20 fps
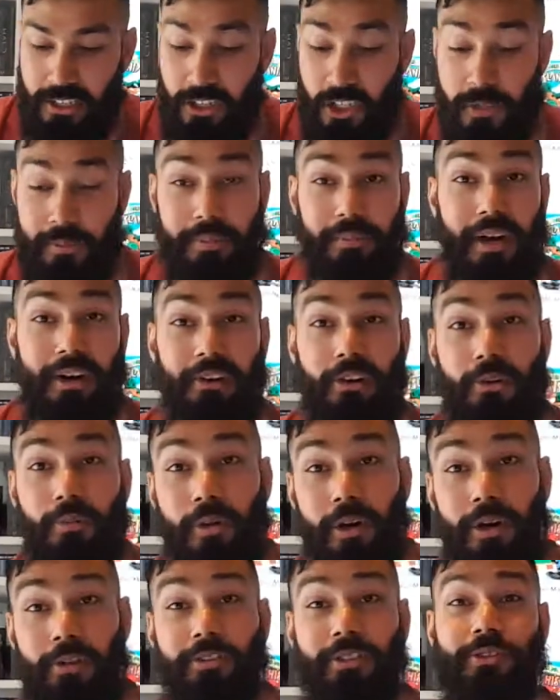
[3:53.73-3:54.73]
Super Mario
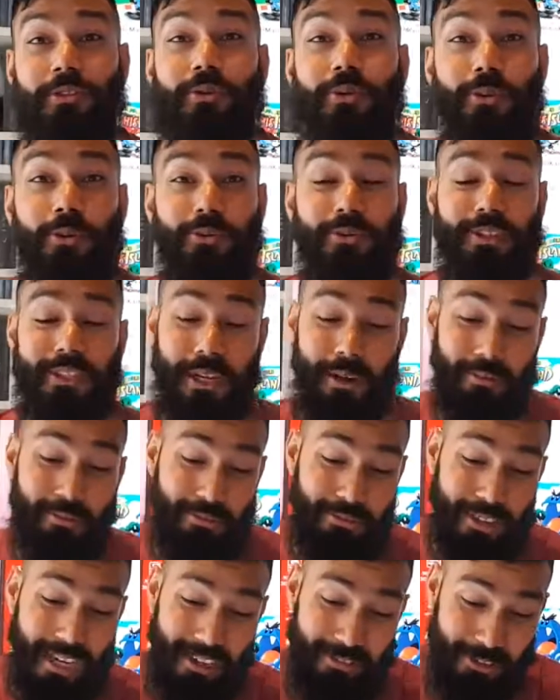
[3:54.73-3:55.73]
World, an all-time
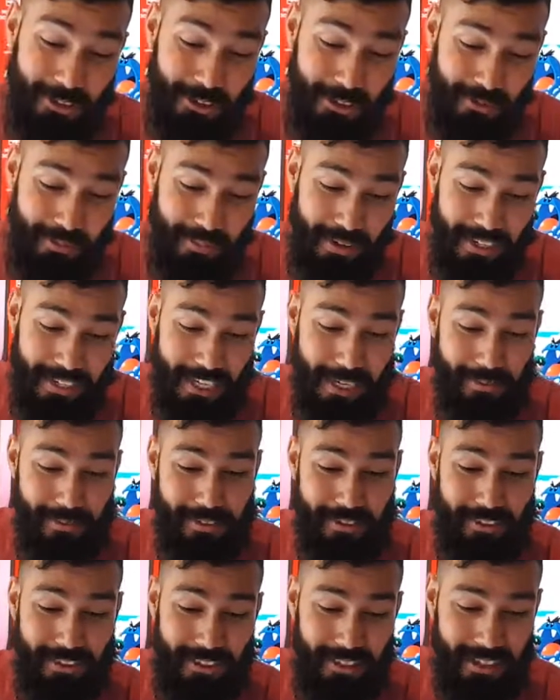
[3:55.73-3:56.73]
favorite of mine. I
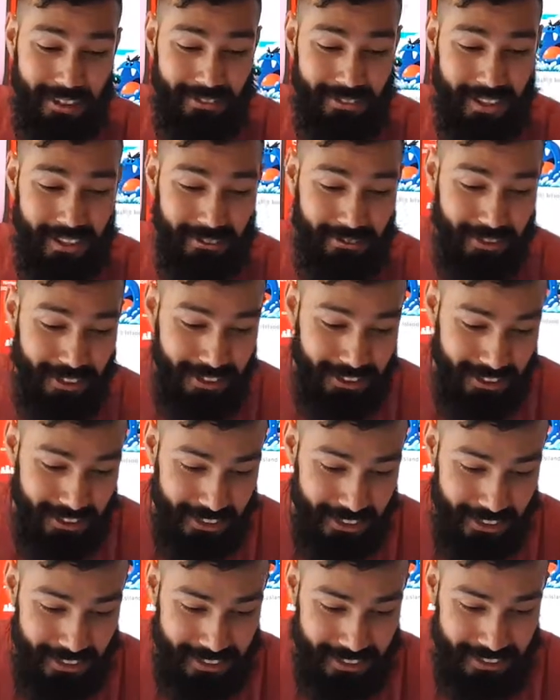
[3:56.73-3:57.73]
absolutely love that
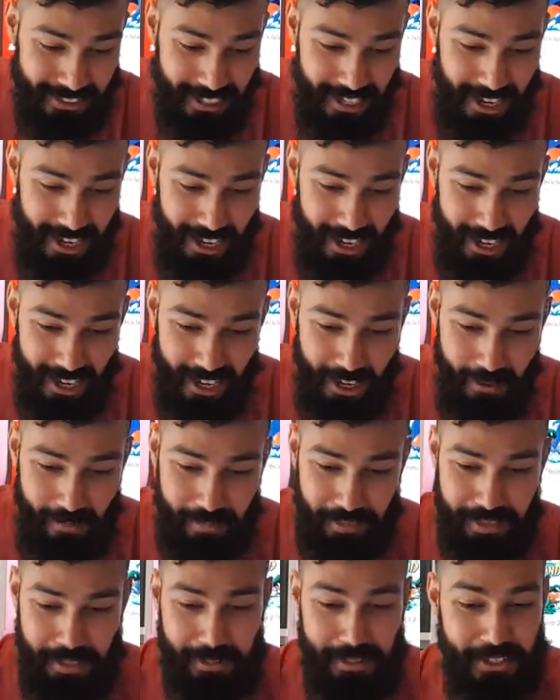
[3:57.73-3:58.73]
franchise,
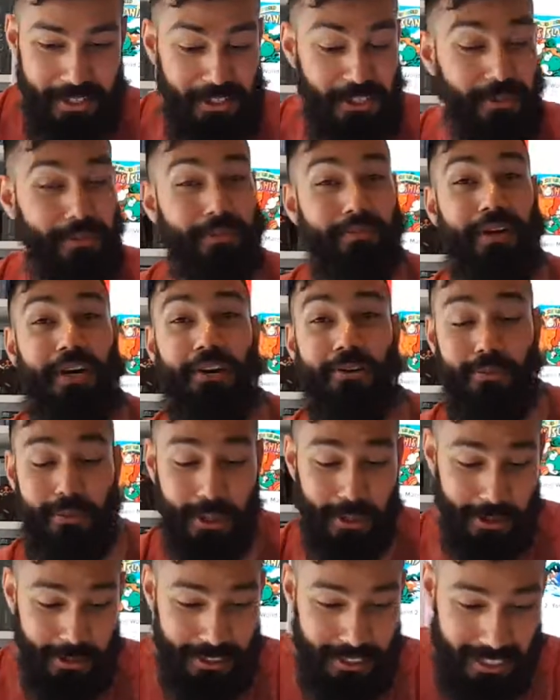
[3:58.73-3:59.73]
um, especially Super Mario
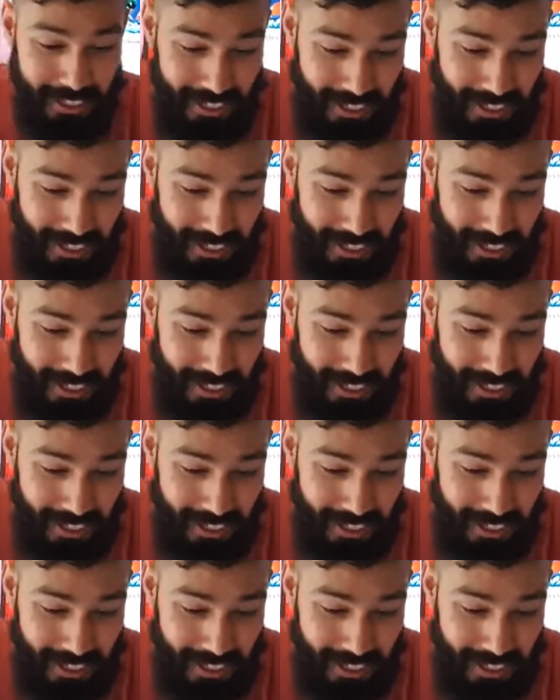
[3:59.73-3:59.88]
World.